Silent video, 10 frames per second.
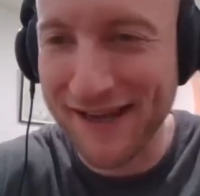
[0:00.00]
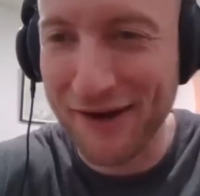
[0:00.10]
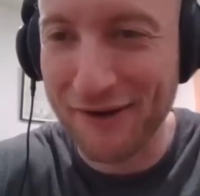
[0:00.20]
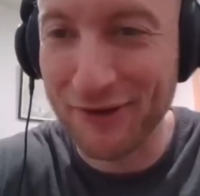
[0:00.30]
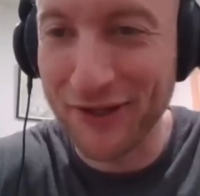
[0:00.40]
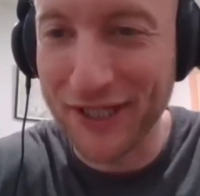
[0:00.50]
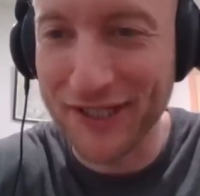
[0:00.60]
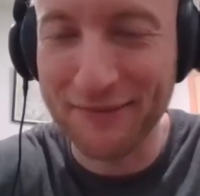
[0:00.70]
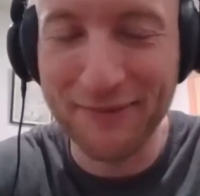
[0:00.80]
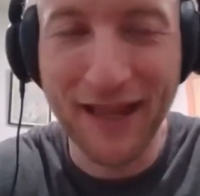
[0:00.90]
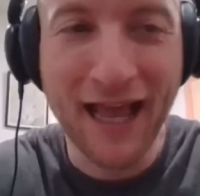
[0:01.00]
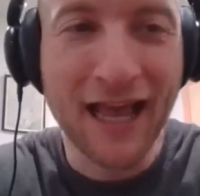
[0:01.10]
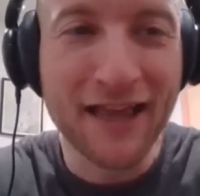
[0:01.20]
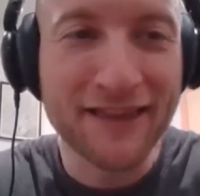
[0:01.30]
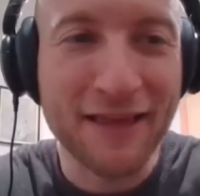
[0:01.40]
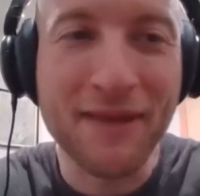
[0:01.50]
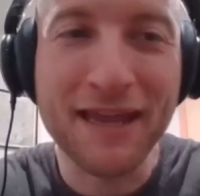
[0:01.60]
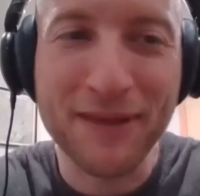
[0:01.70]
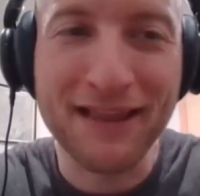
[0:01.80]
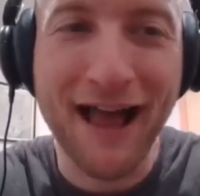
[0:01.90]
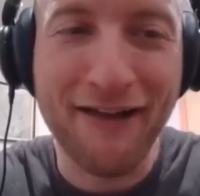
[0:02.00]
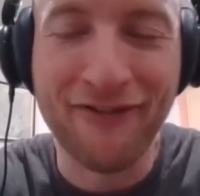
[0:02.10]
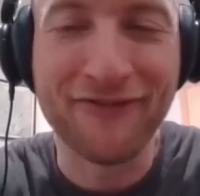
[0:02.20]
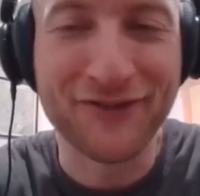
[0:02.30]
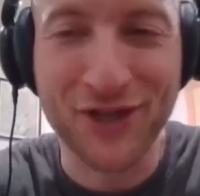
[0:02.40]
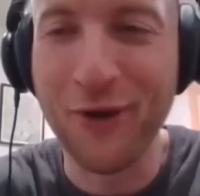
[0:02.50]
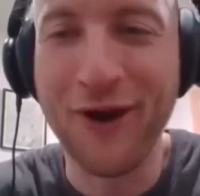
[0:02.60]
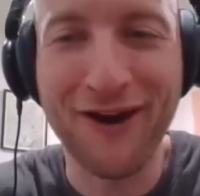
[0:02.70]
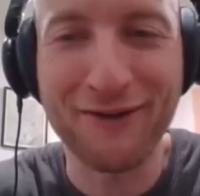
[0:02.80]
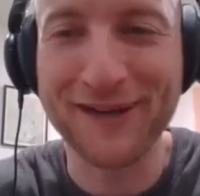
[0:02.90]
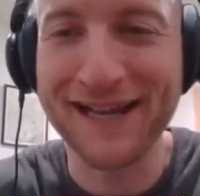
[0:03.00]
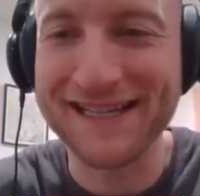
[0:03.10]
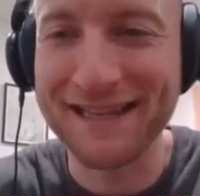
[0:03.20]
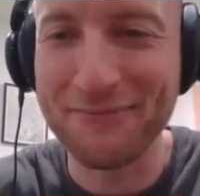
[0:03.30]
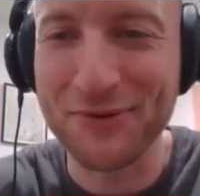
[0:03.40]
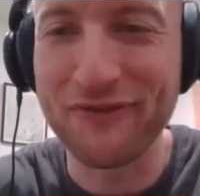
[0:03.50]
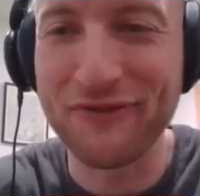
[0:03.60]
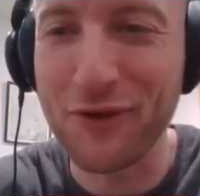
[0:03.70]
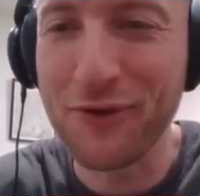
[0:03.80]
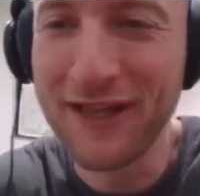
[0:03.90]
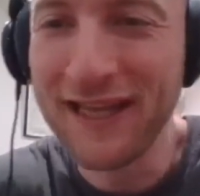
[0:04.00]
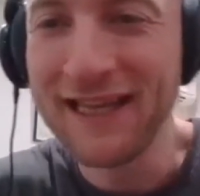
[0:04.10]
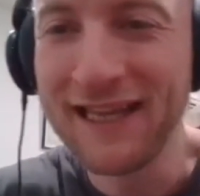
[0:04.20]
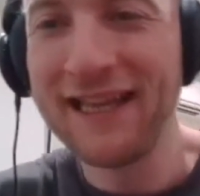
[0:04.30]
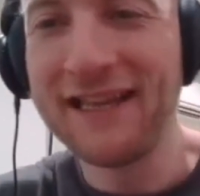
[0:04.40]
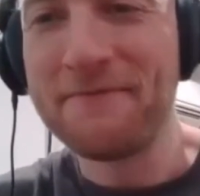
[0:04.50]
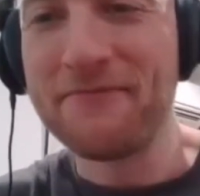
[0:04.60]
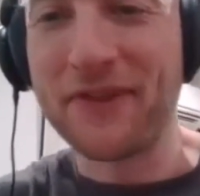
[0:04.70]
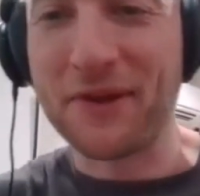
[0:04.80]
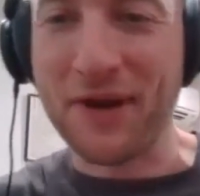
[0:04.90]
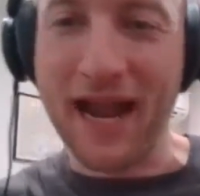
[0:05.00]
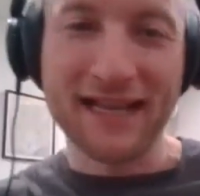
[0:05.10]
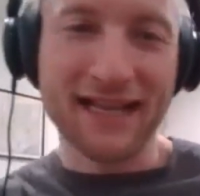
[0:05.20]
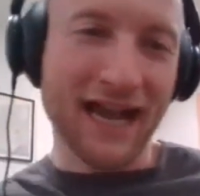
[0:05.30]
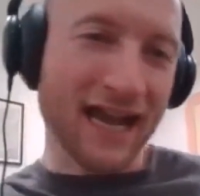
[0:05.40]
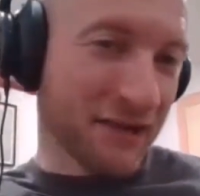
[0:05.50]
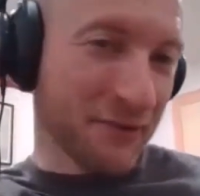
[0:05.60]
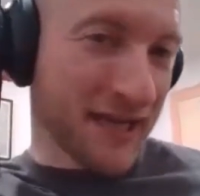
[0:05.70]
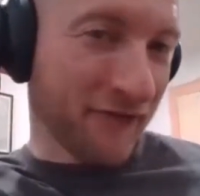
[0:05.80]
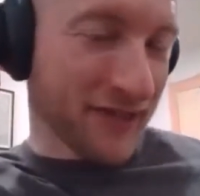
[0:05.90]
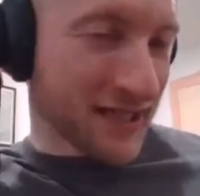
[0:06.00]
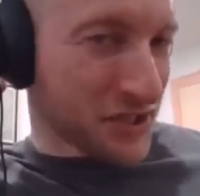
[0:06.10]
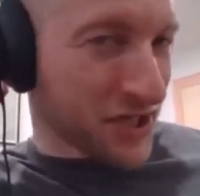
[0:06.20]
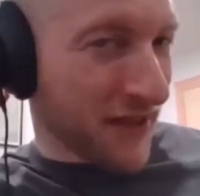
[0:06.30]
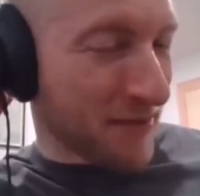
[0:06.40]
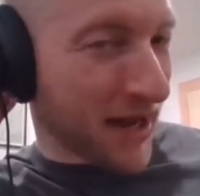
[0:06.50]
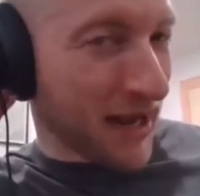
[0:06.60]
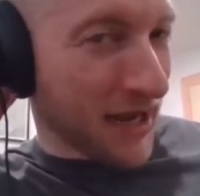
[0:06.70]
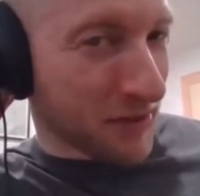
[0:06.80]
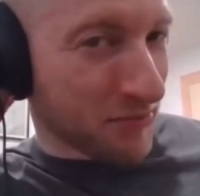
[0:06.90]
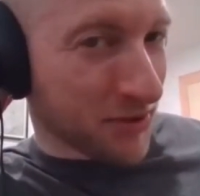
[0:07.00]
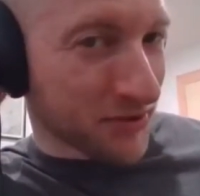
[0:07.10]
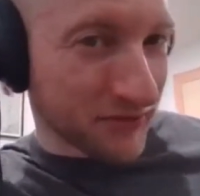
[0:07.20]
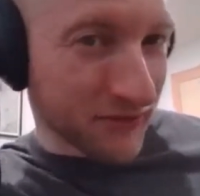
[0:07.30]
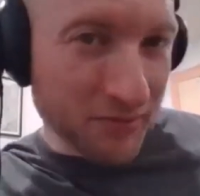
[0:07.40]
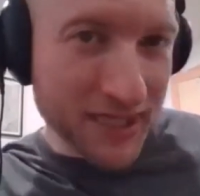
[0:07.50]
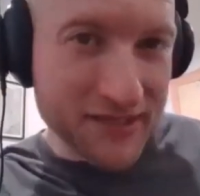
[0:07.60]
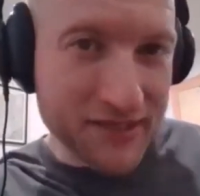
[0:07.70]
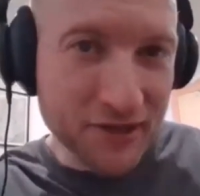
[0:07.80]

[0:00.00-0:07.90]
They are really good. They make me laugh so hard when I see them. There's a few. Okay. I think we definitely touched on that, but I do want to build a little bit.